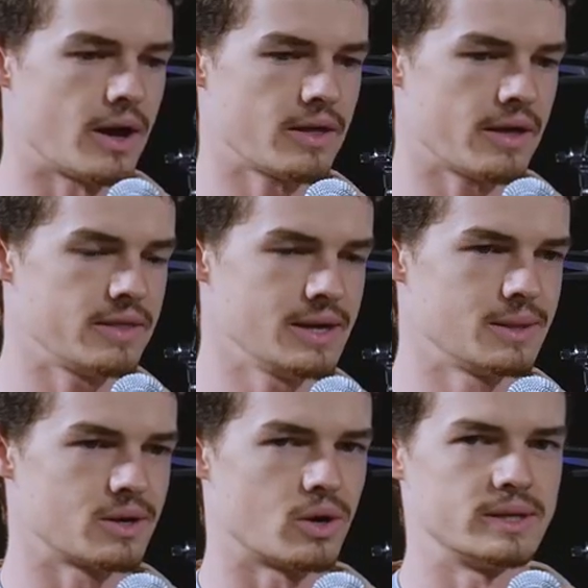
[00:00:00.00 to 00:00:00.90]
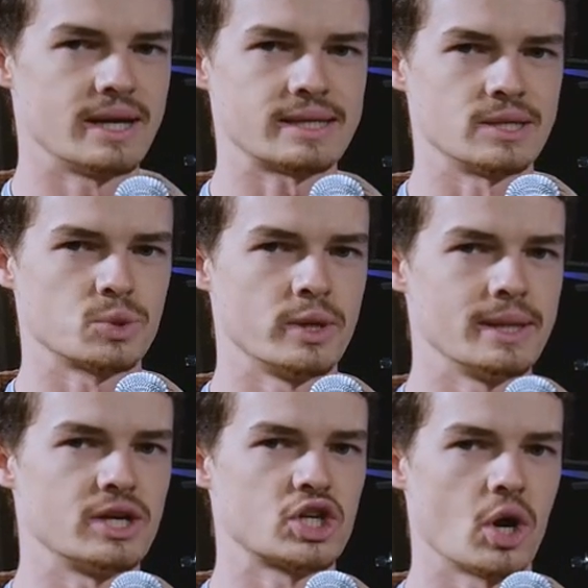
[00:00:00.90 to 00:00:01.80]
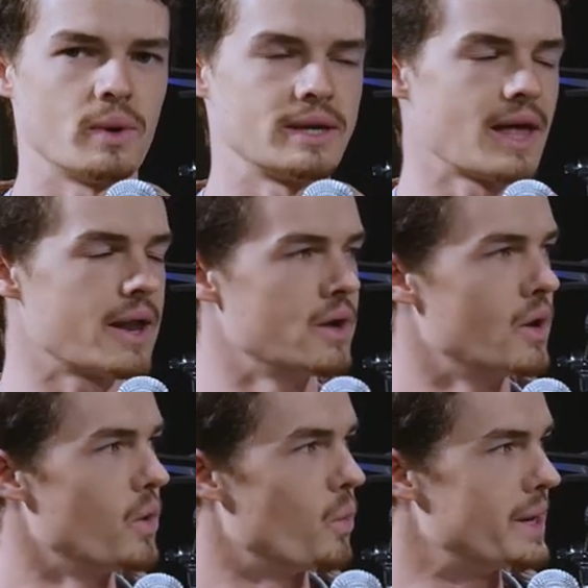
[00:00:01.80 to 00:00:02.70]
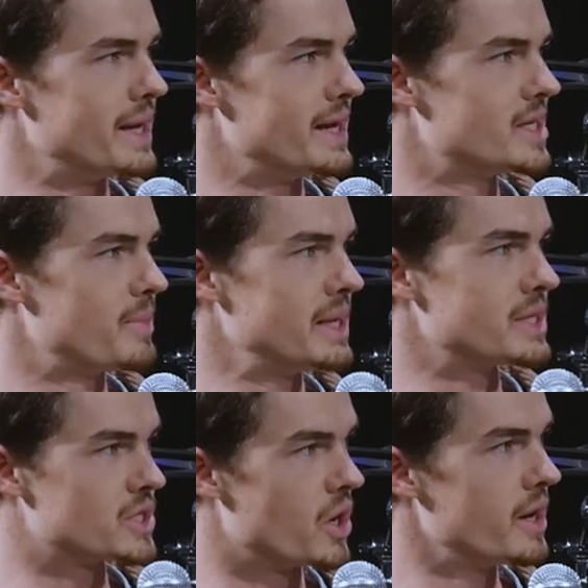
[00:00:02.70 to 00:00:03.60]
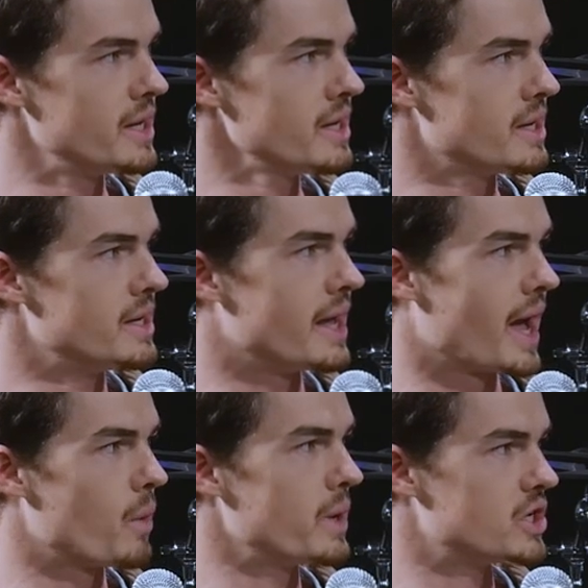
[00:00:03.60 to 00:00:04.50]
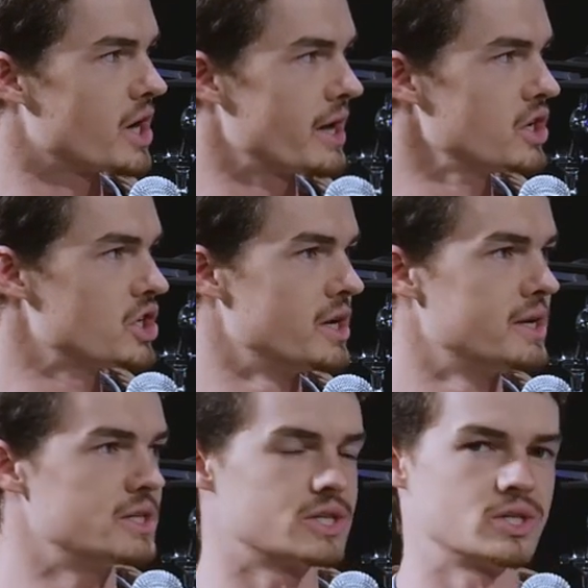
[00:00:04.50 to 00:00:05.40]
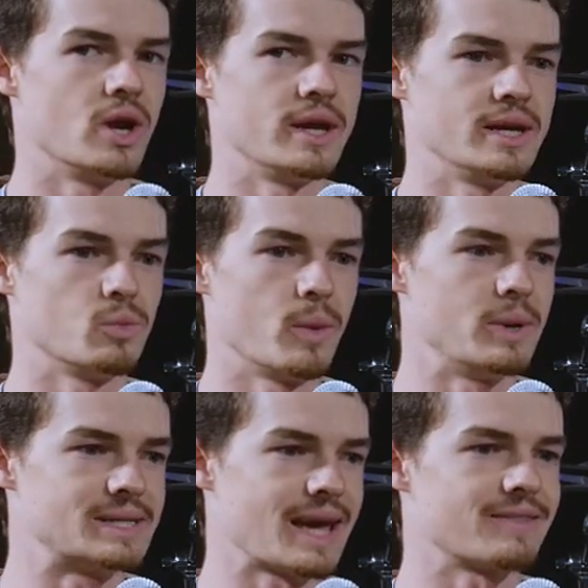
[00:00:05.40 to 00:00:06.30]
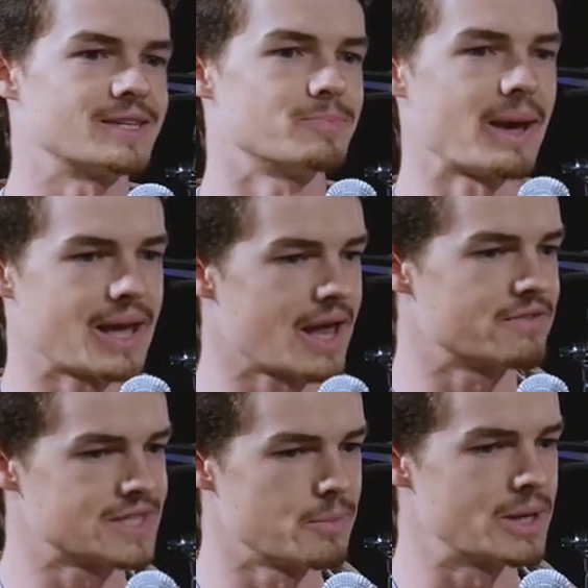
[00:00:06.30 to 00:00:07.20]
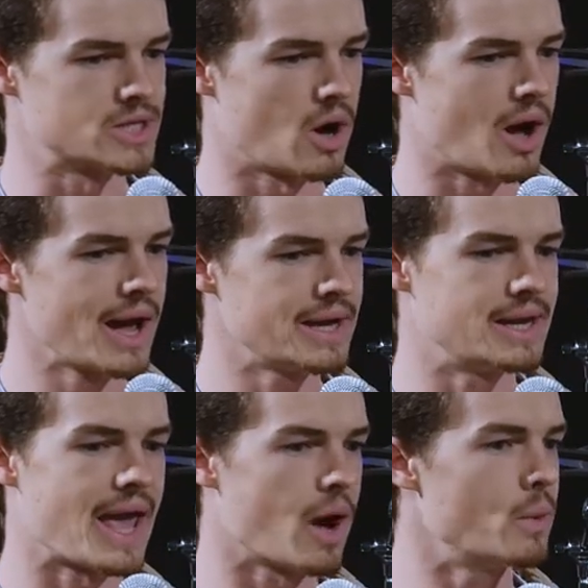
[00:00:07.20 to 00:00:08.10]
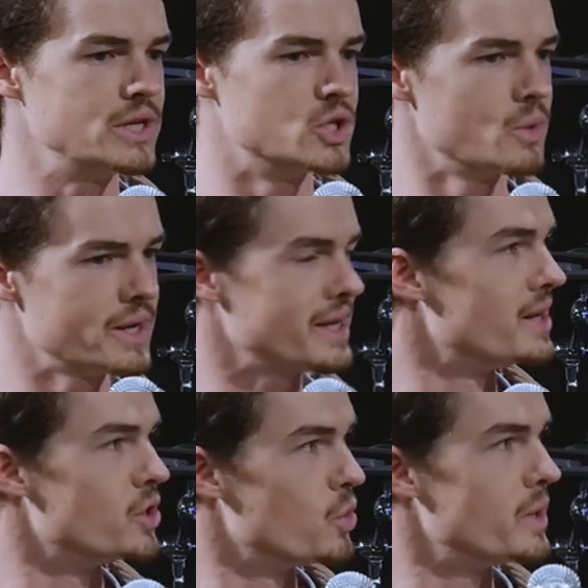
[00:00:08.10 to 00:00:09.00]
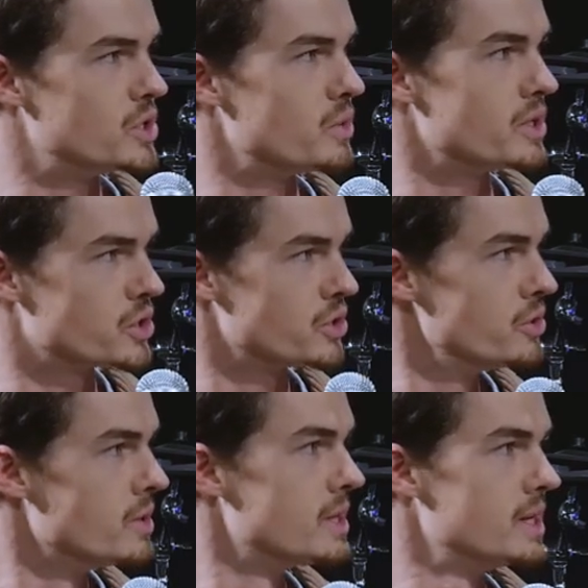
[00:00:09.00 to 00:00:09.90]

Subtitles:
I think in the context, it's really showing that we need to be discerning in how we judge, discerning when we take the speck out of someone's eye, in how we do it, in who we do it to.